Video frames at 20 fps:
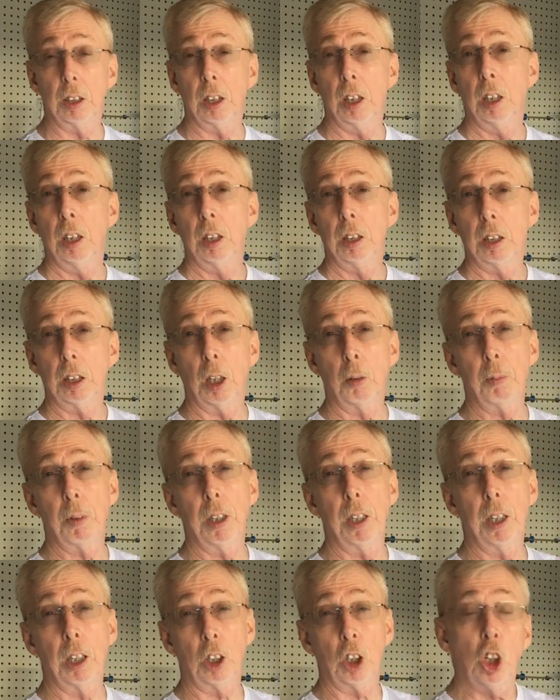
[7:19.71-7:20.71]
Something
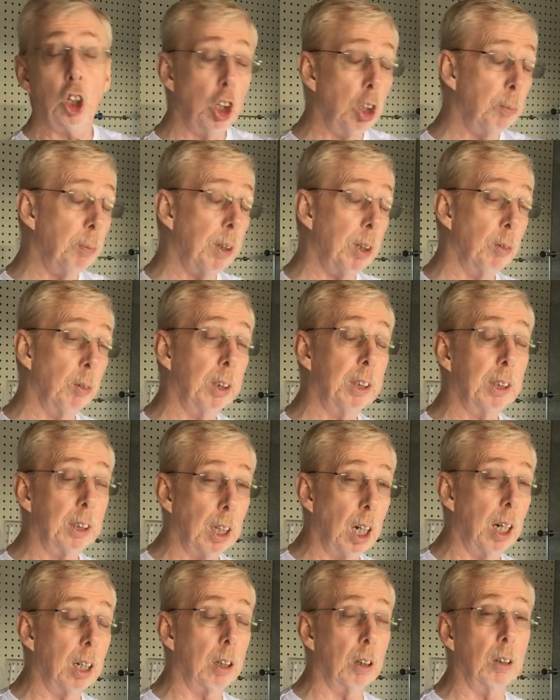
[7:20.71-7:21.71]
that could be
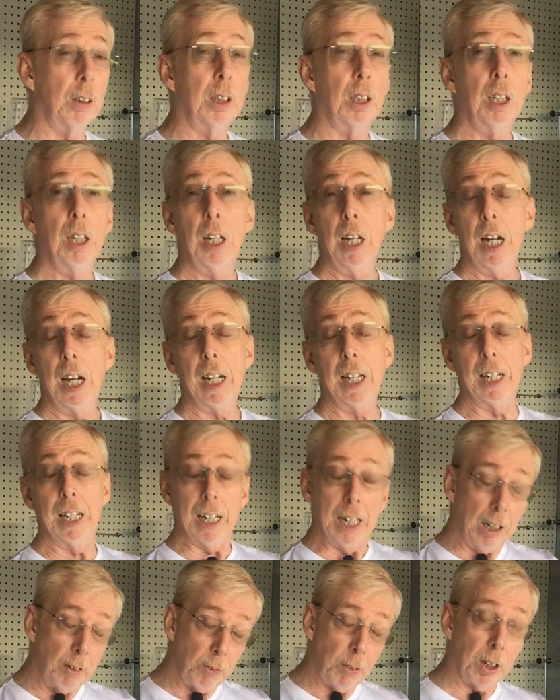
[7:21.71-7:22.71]
recycled an
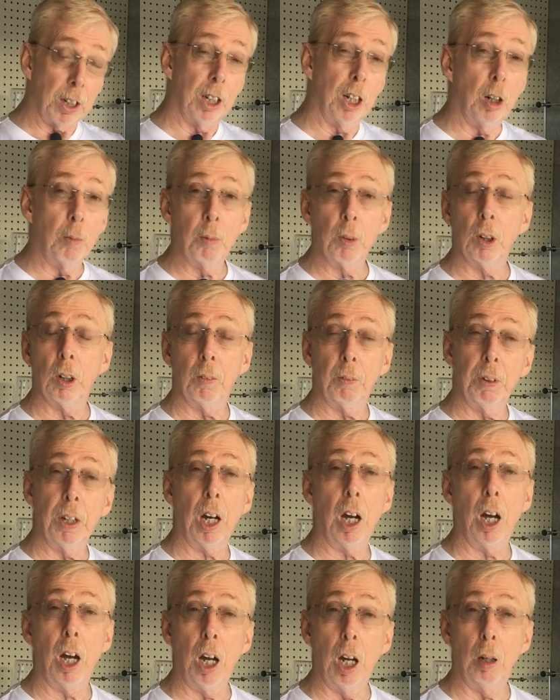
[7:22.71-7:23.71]
infinite number of
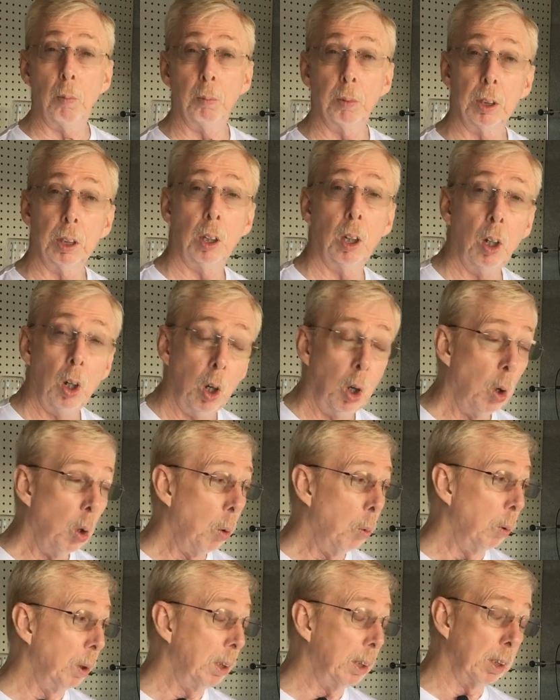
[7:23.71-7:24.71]
times,
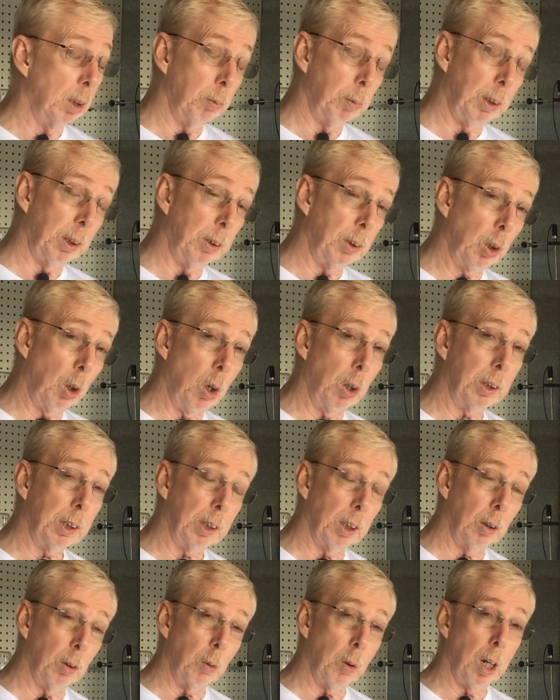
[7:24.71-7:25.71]
we simply toss it
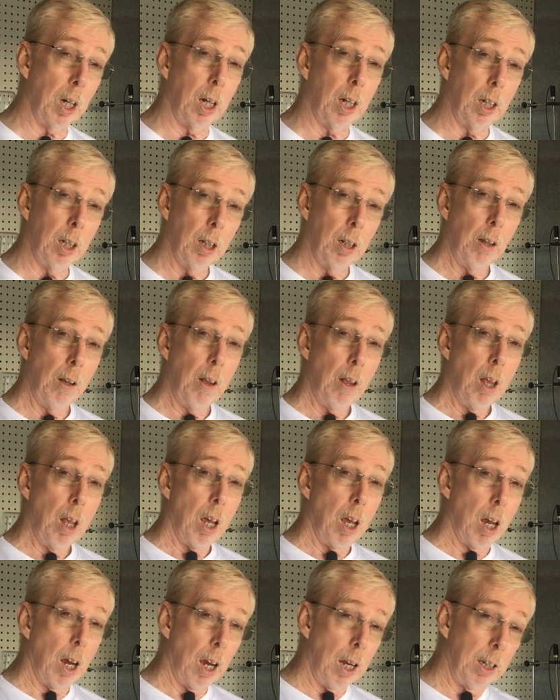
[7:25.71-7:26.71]
away.
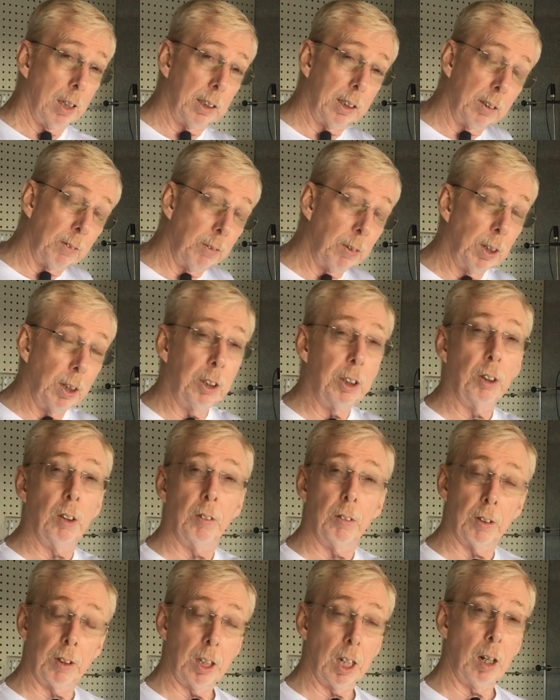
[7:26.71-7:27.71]
And it's the failure of the
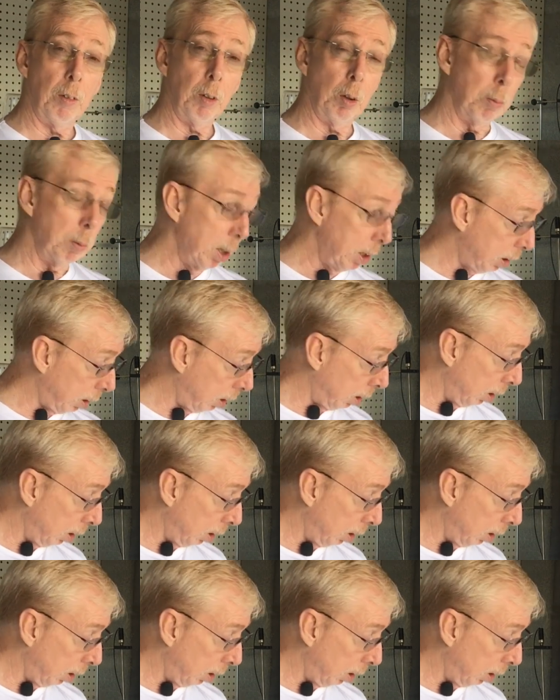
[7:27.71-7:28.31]
government